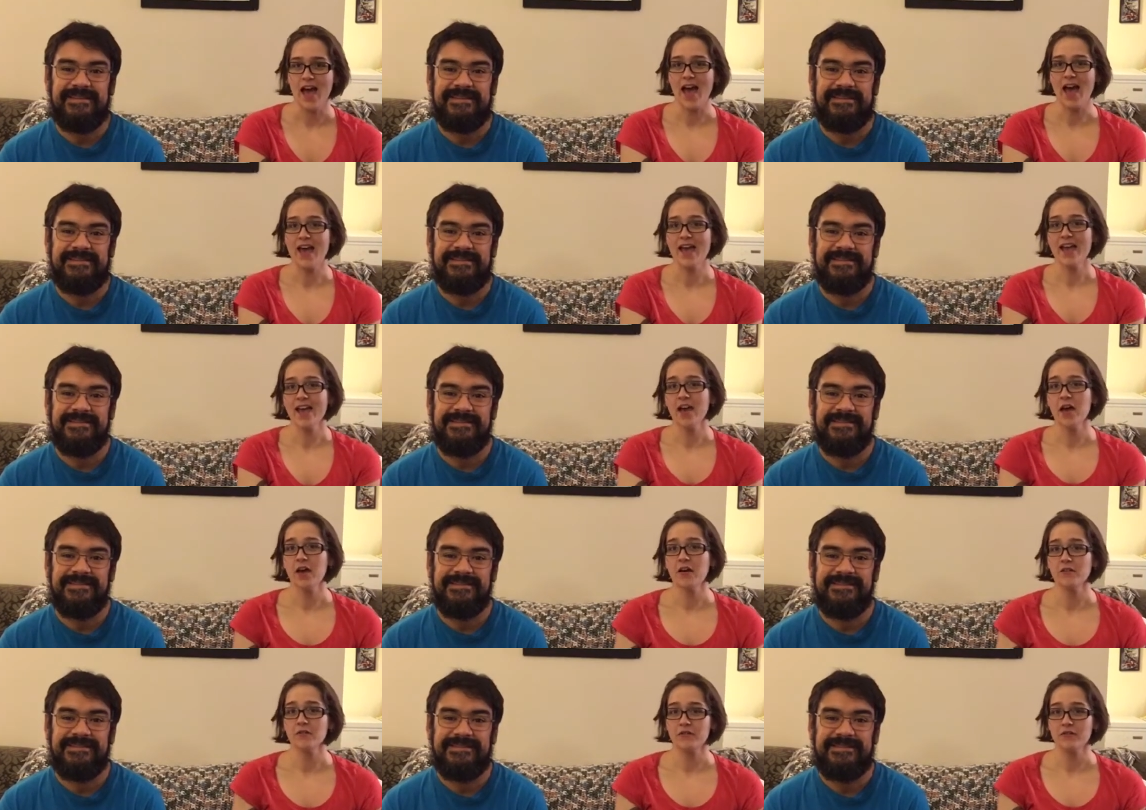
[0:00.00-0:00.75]
Speaker 1: I
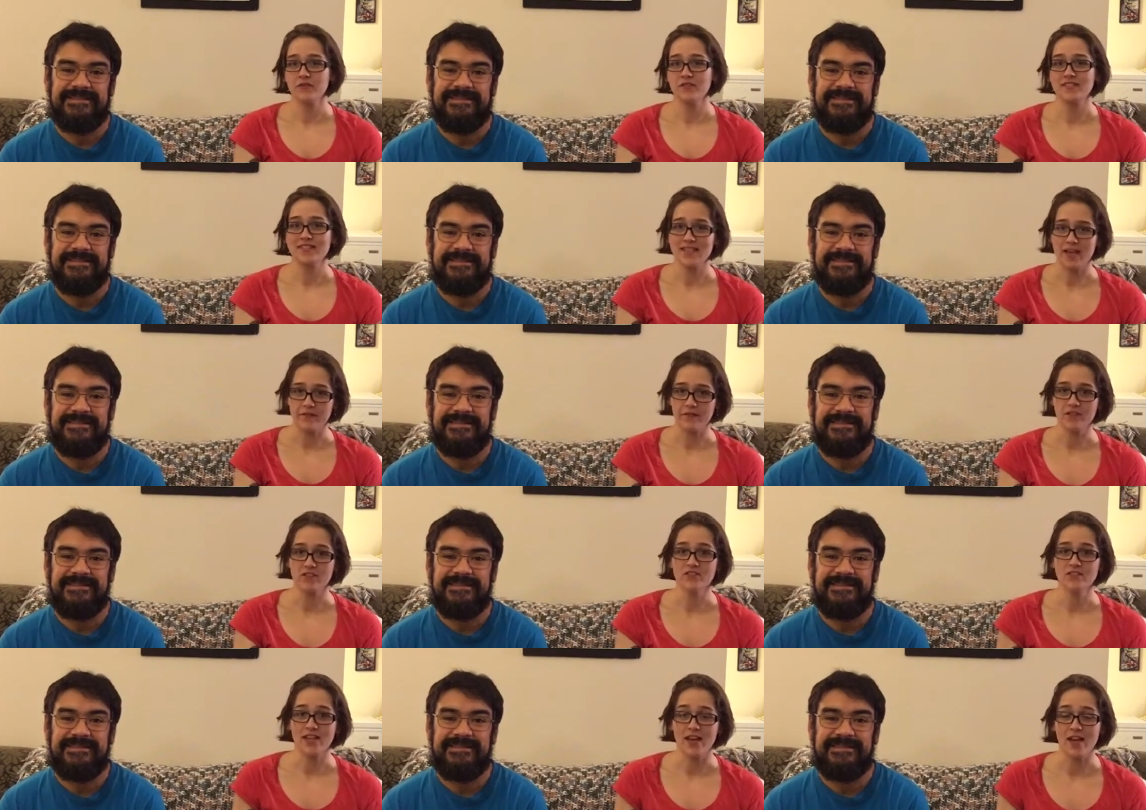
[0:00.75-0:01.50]
have
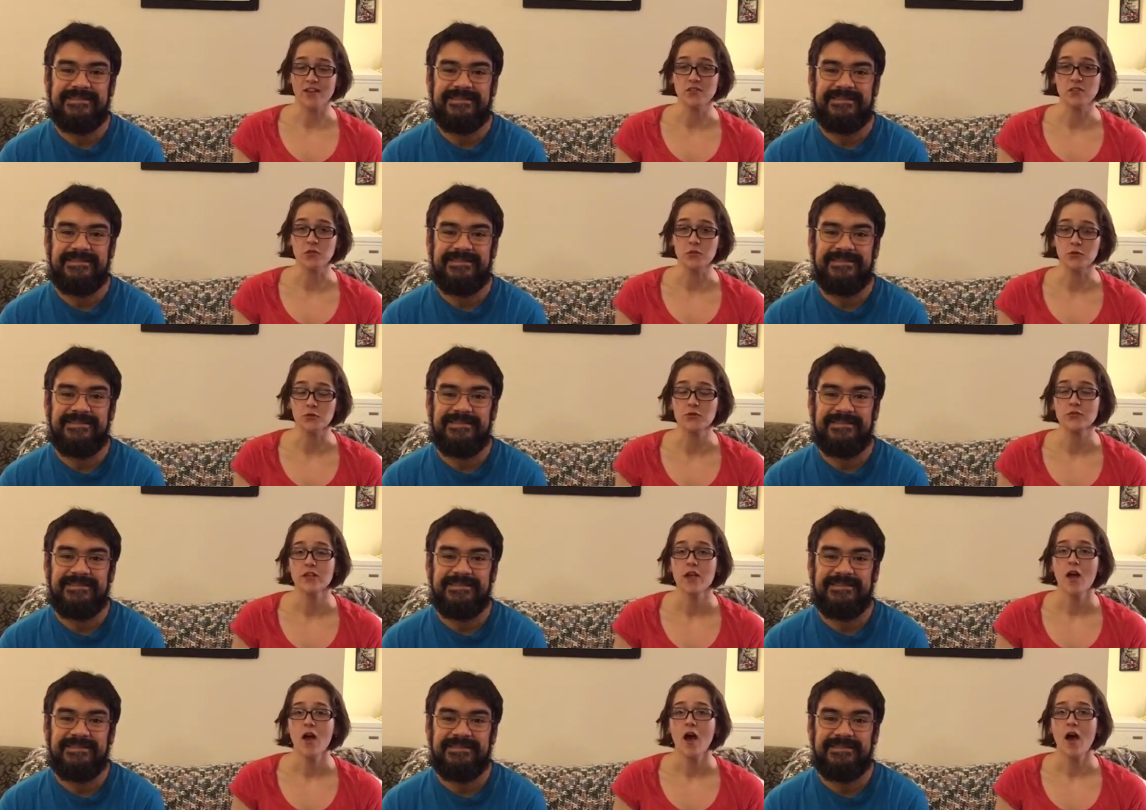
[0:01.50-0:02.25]
seven tattoos.